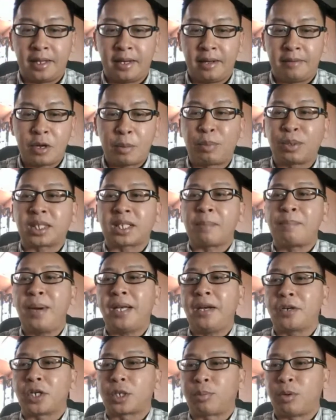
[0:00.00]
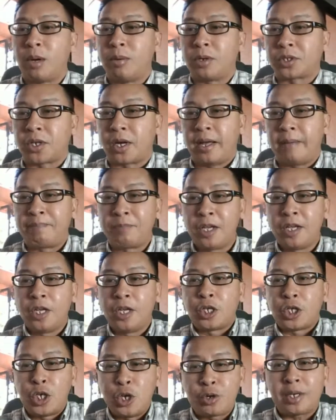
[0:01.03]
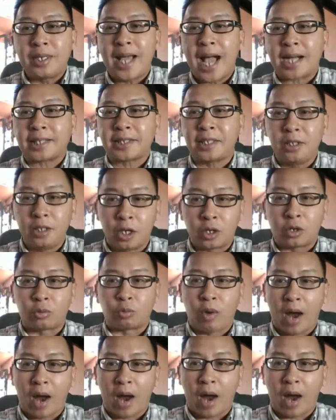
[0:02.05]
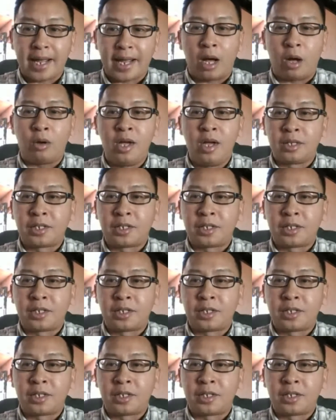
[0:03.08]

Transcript: you put the competitors' promos on it. You can actually look right now